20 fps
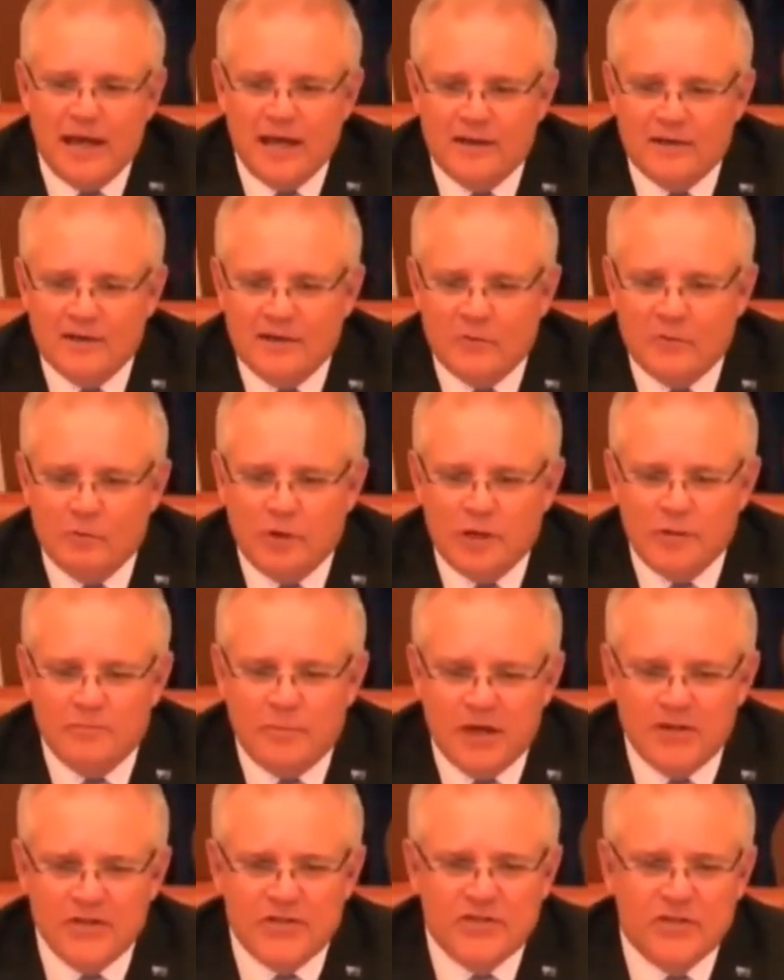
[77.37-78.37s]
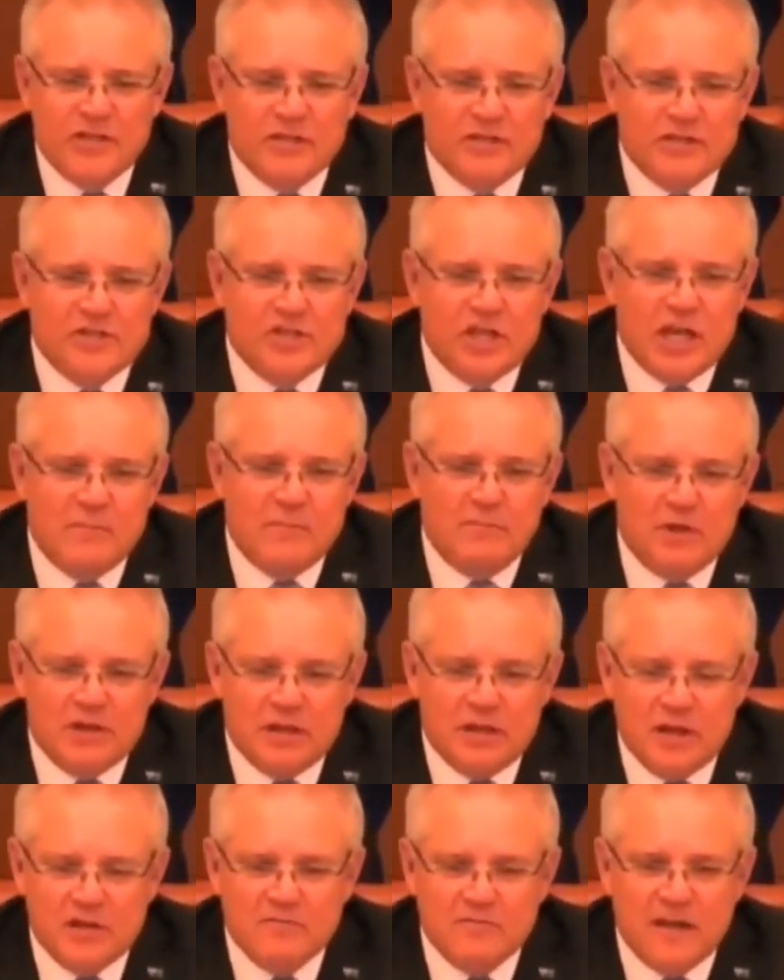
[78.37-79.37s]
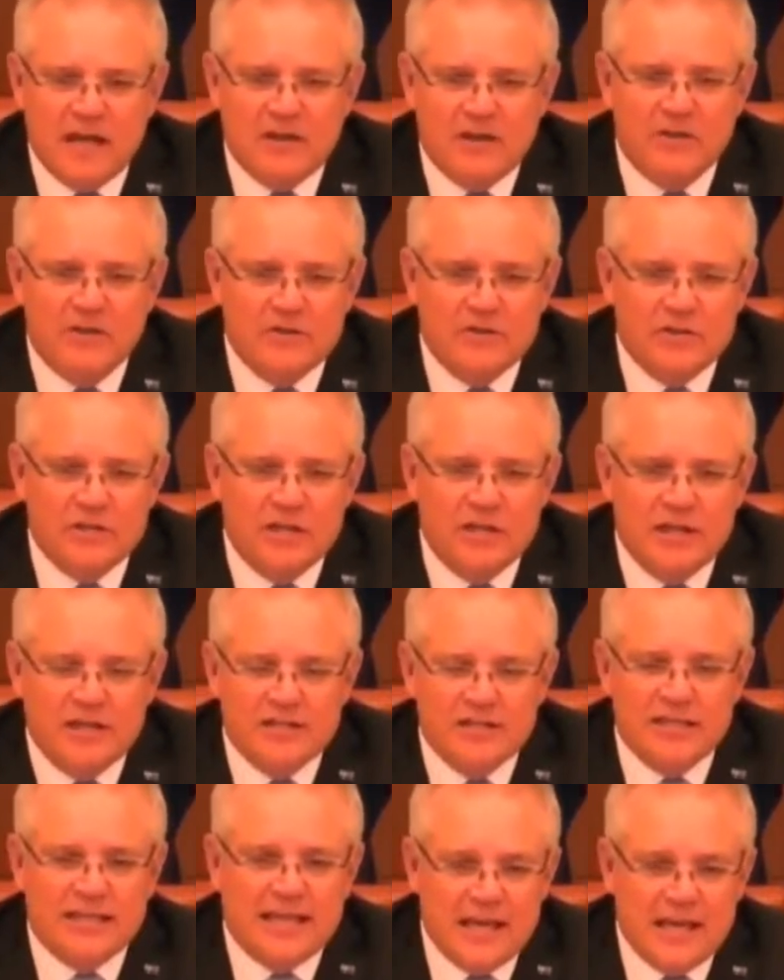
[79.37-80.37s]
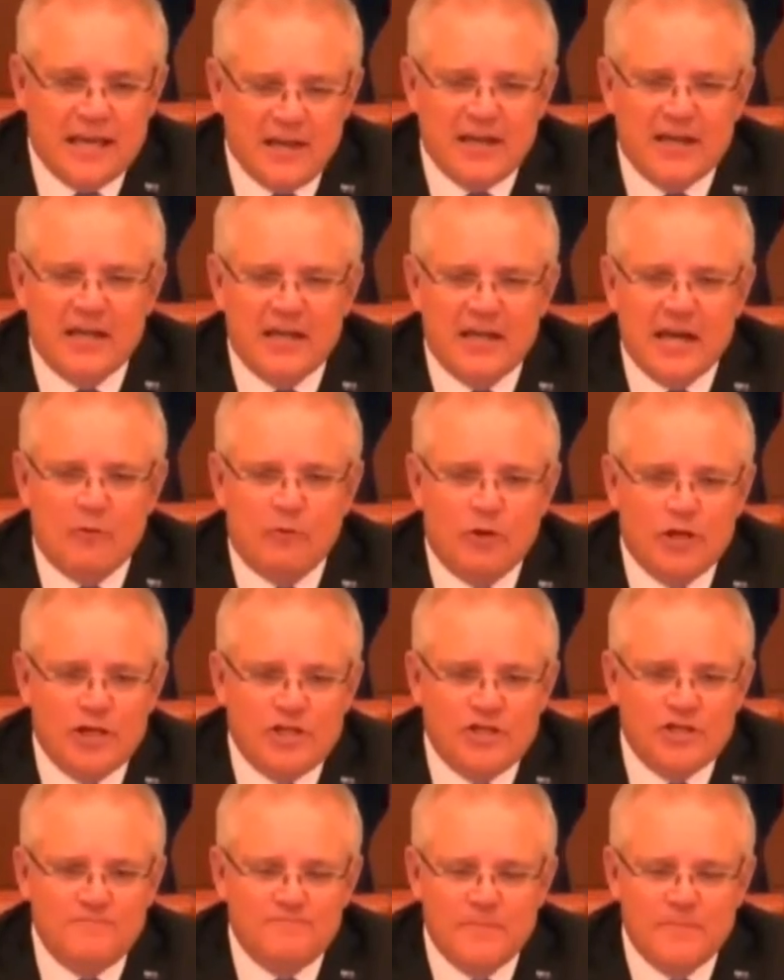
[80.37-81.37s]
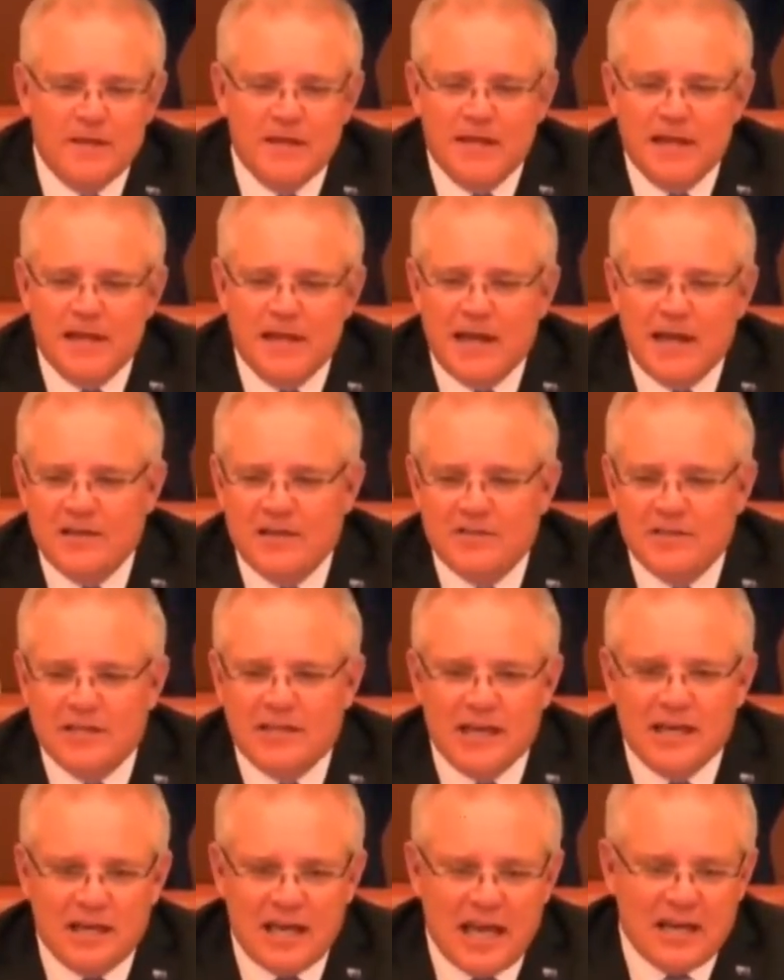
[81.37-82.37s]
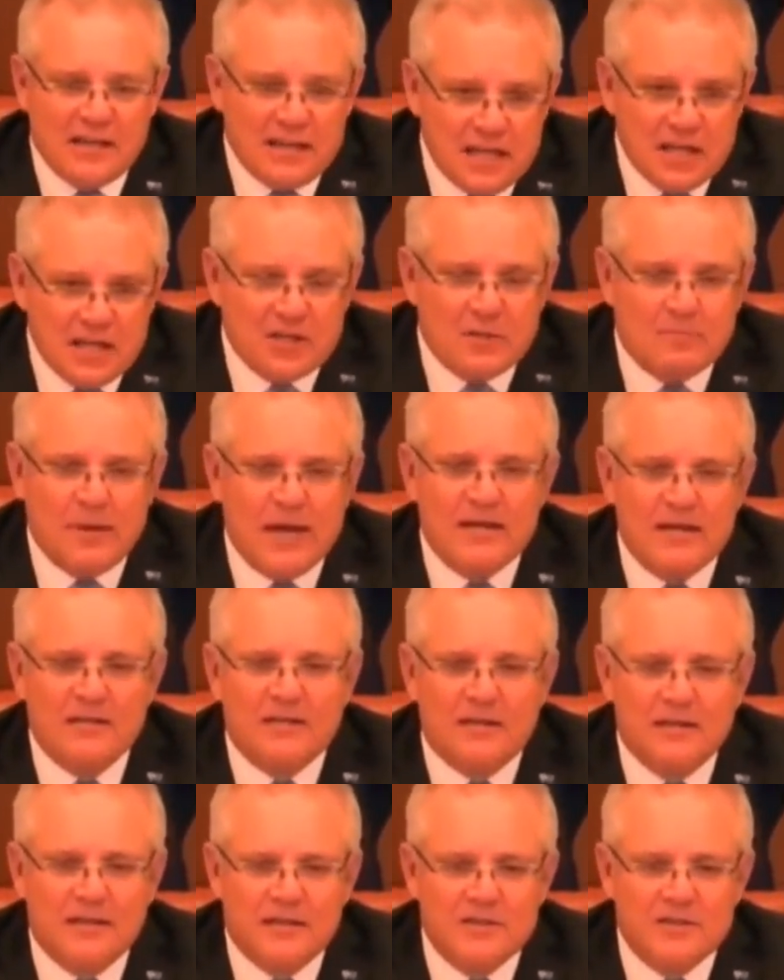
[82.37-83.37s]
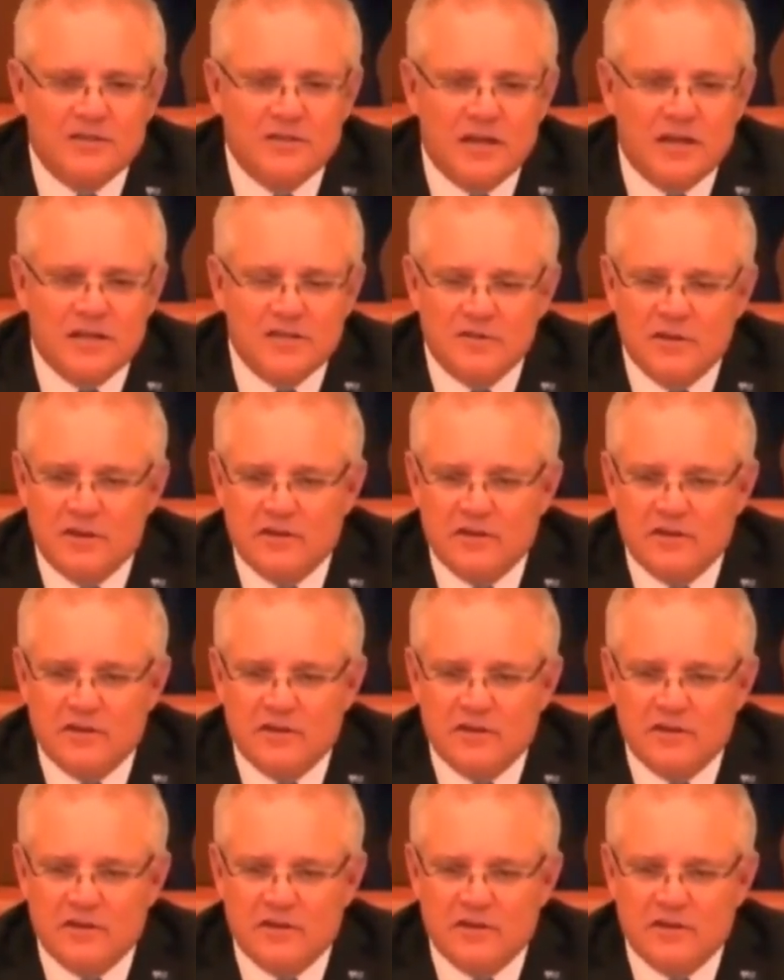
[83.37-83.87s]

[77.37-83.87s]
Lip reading: And we both seek to champion those values together in our region and independently as